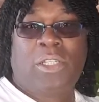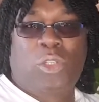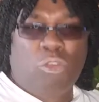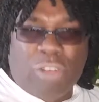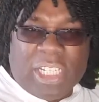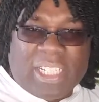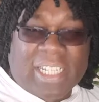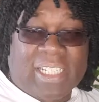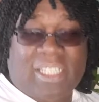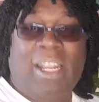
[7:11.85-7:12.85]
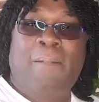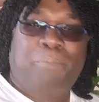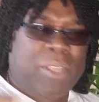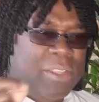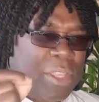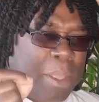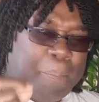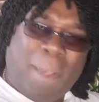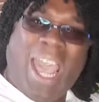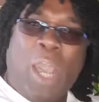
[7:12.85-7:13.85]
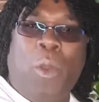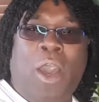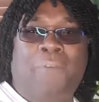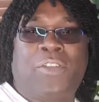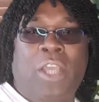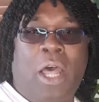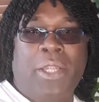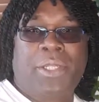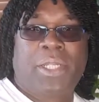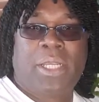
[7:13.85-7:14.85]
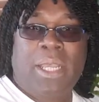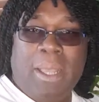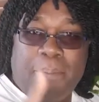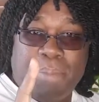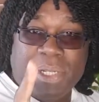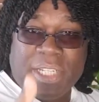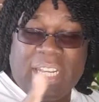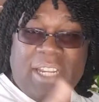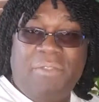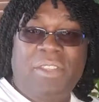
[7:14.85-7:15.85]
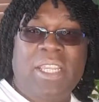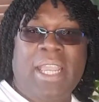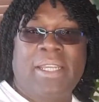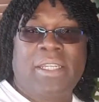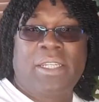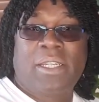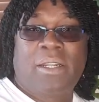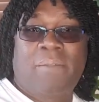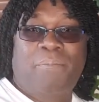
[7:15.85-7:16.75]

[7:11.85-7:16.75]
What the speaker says: to resist the power of God. But in the end,